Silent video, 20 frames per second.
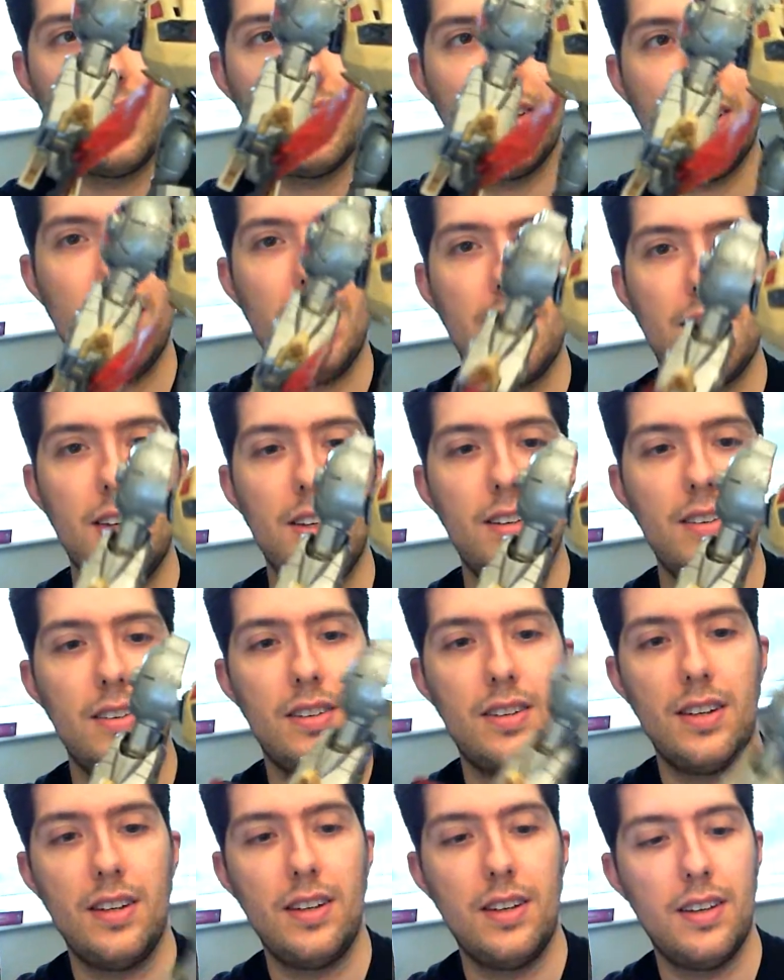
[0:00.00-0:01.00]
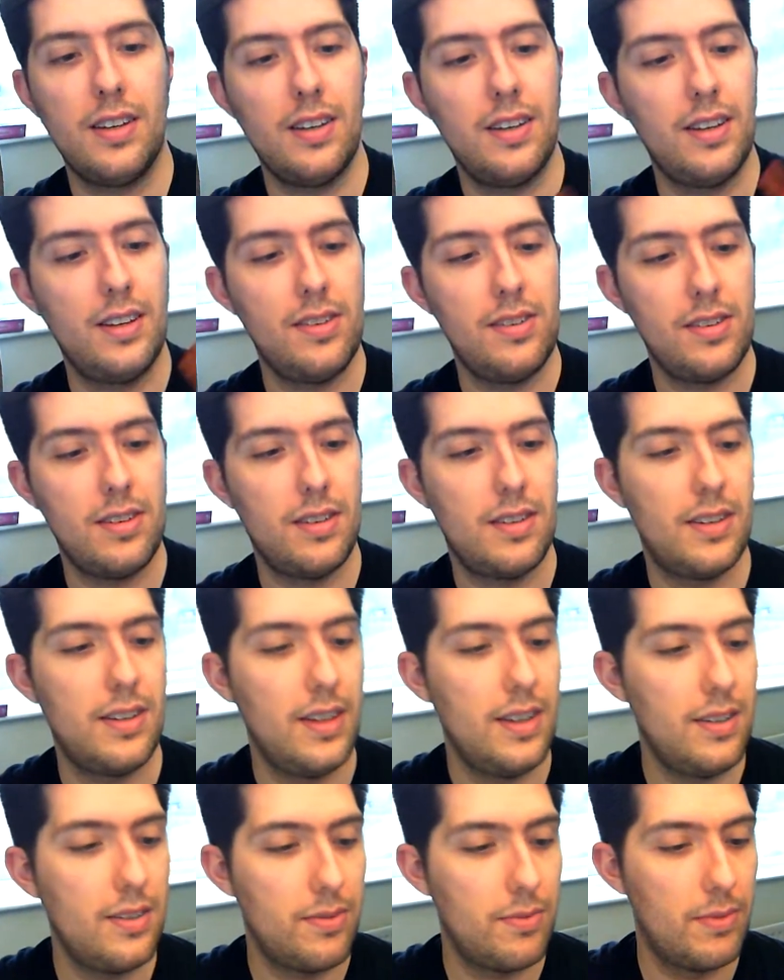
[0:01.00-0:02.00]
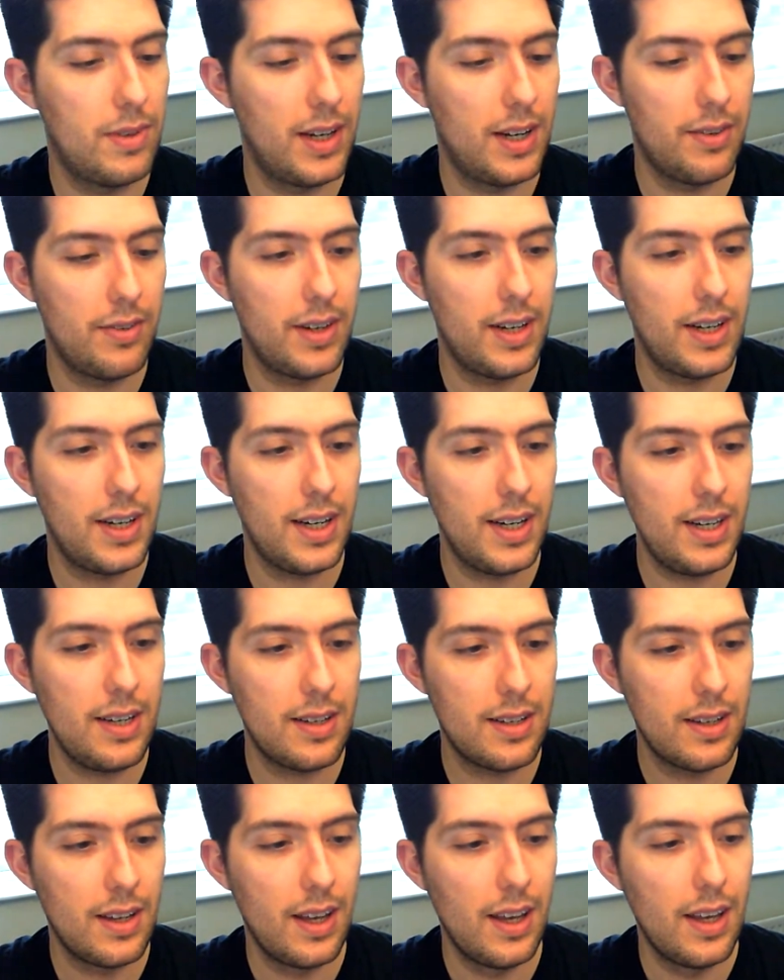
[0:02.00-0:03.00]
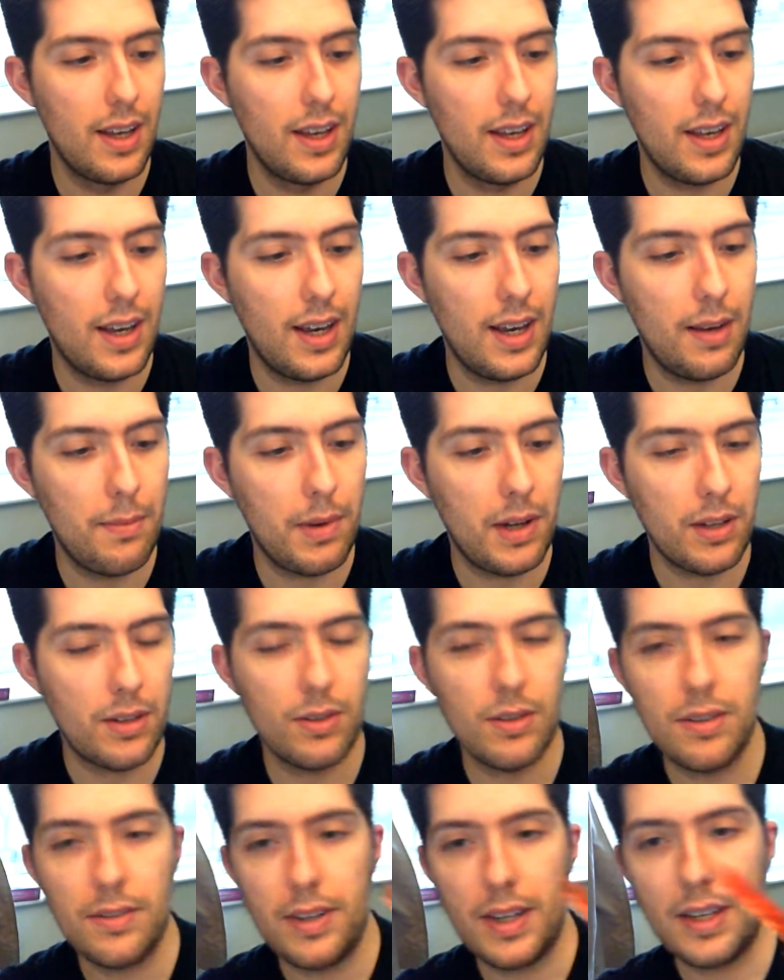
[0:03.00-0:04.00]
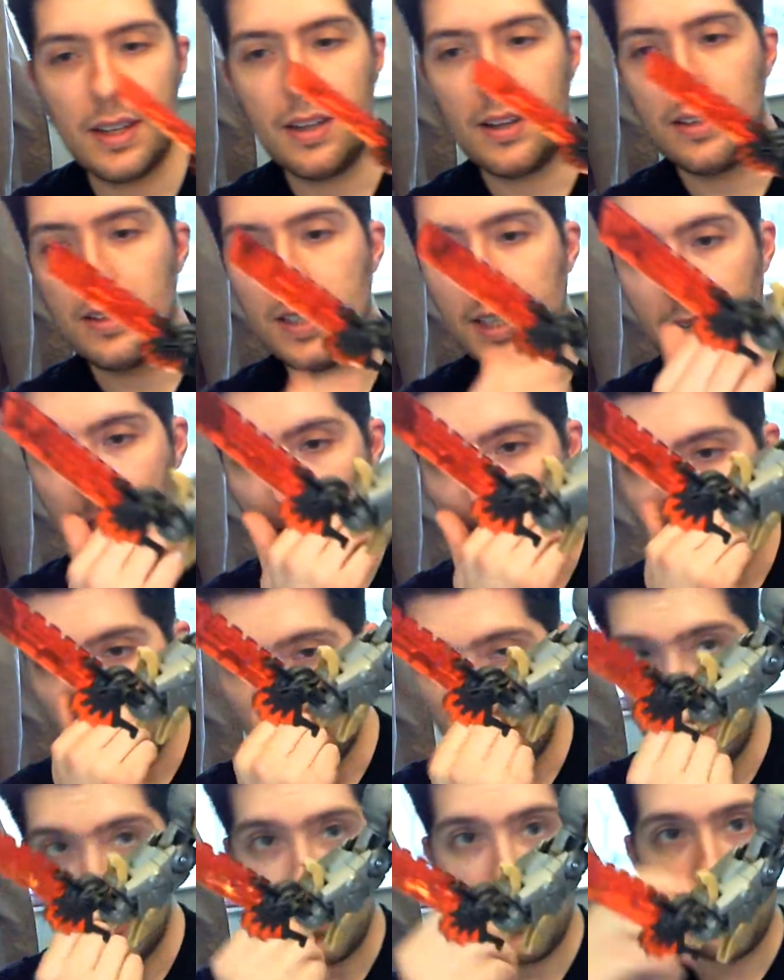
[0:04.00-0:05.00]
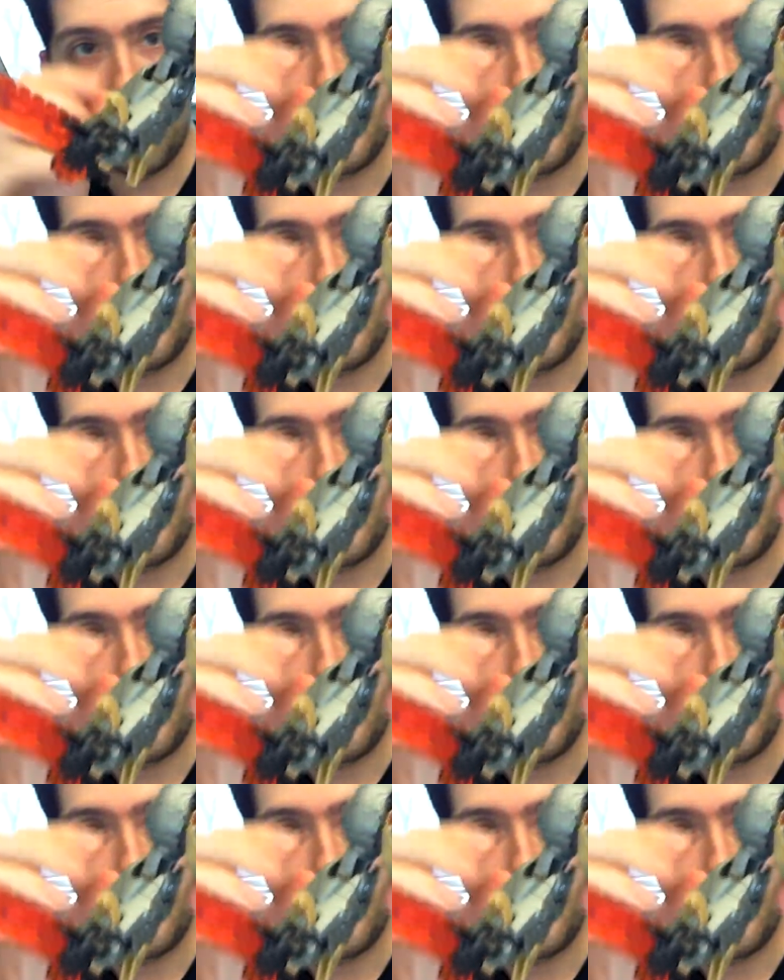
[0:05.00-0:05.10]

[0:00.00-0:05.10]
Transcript: yeah, he's really, really nice. I'll go over like the articulation.